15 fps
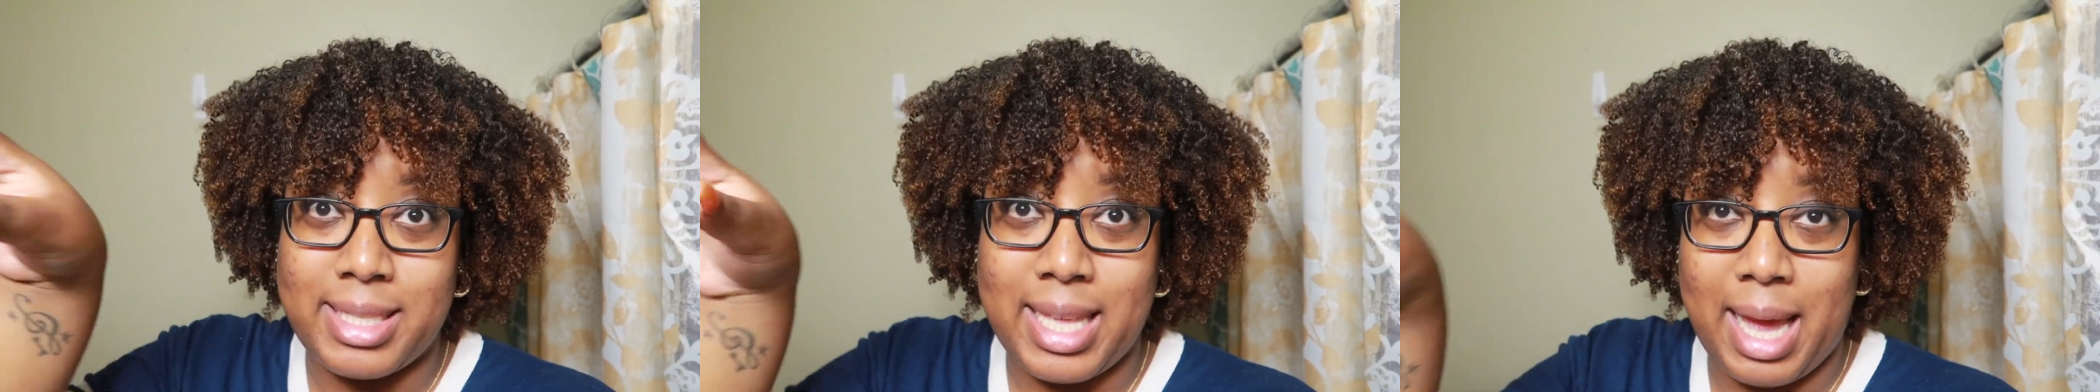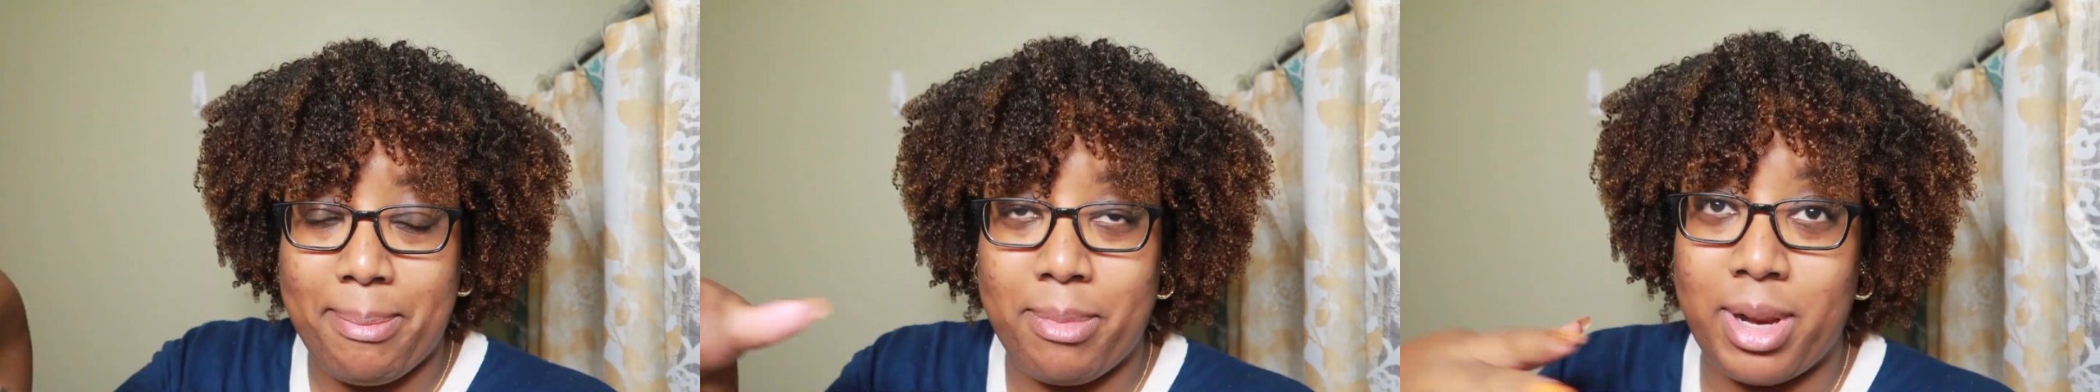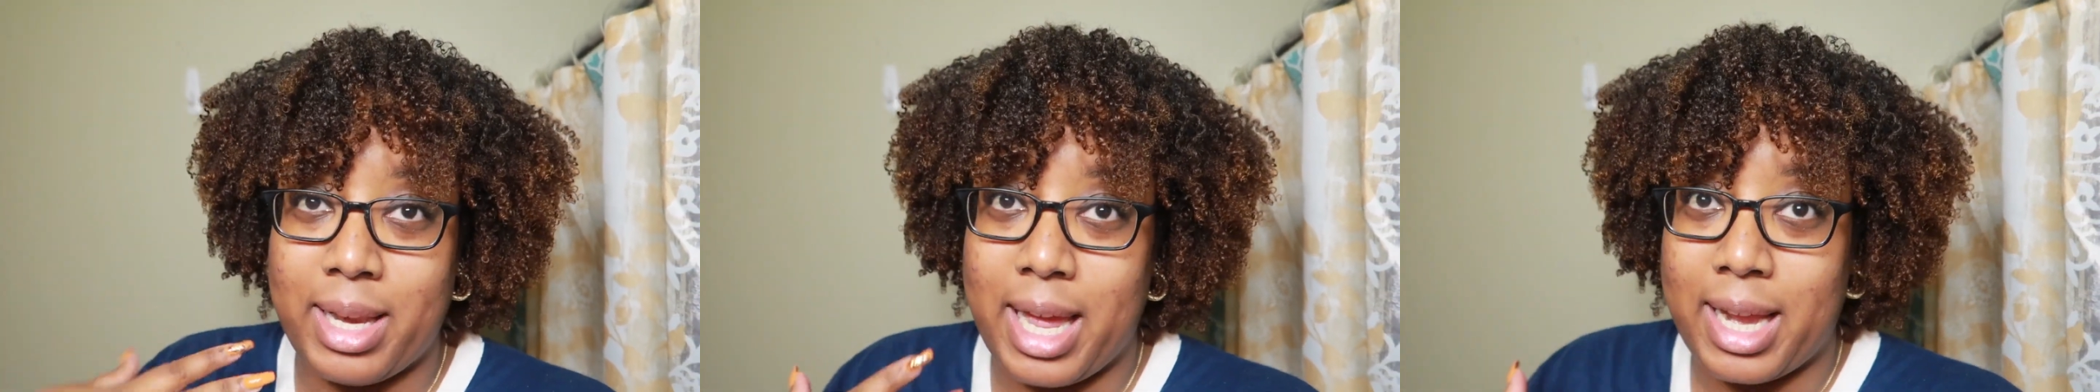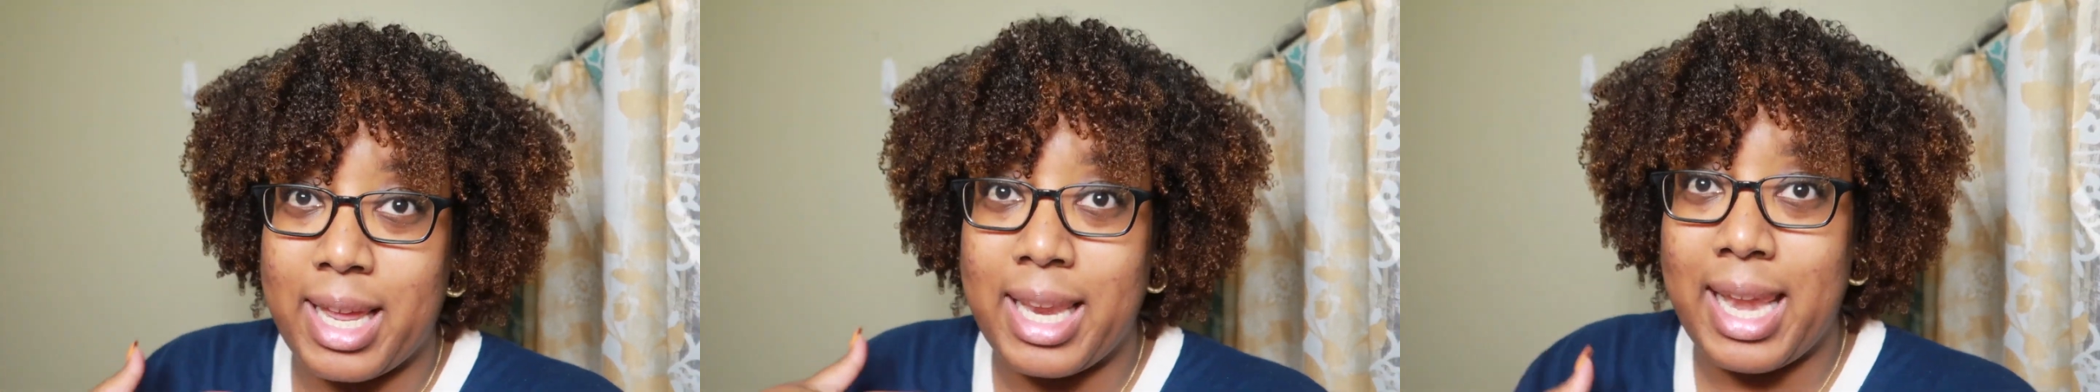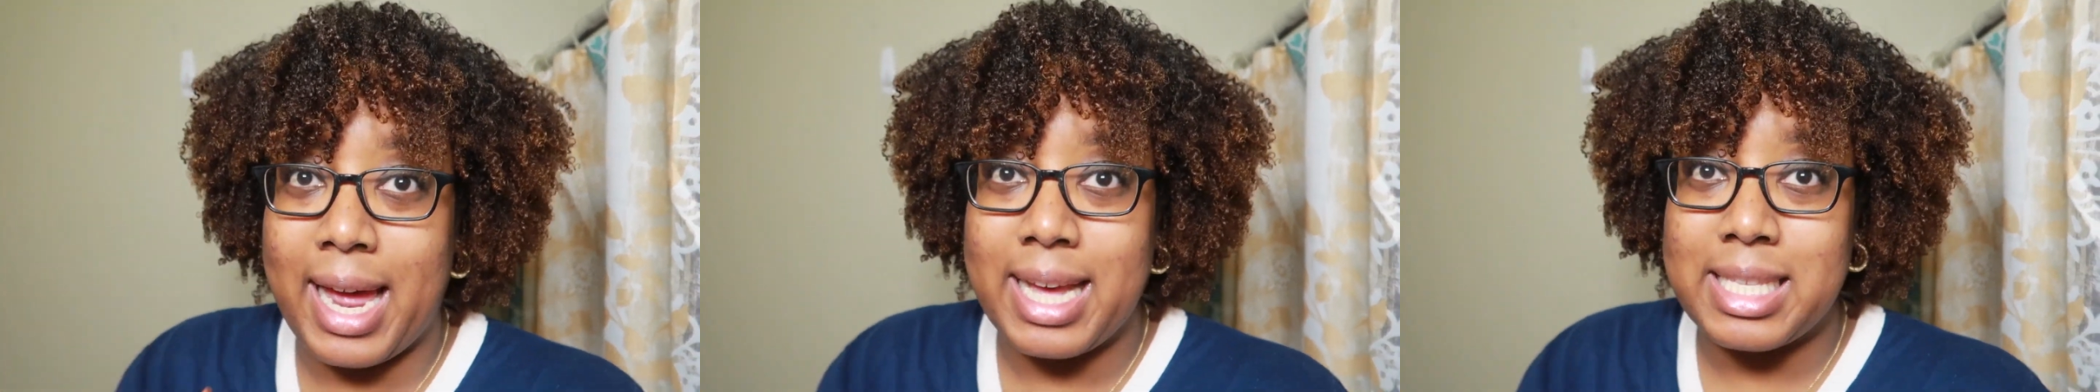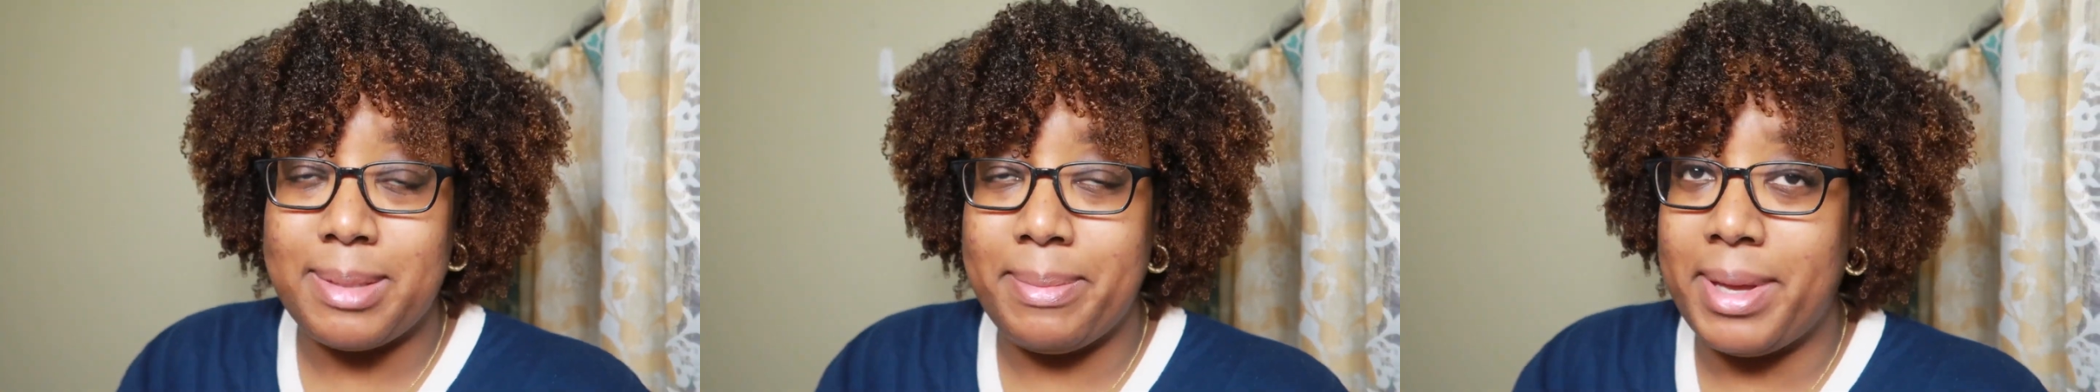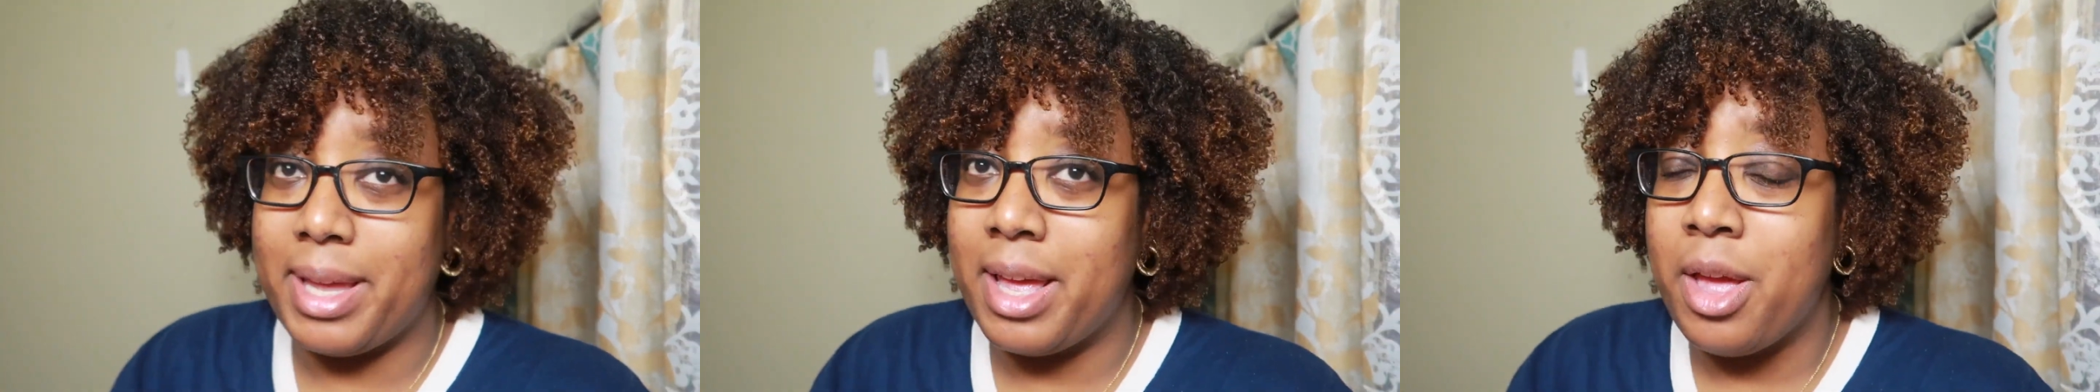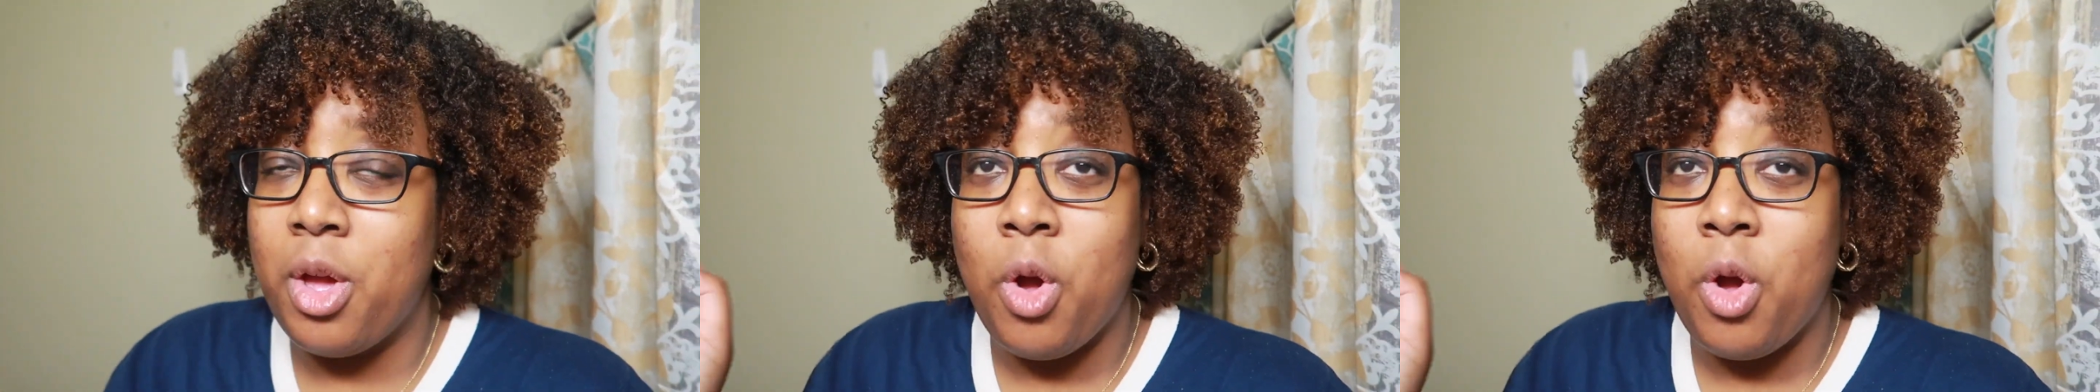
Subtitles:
that can last me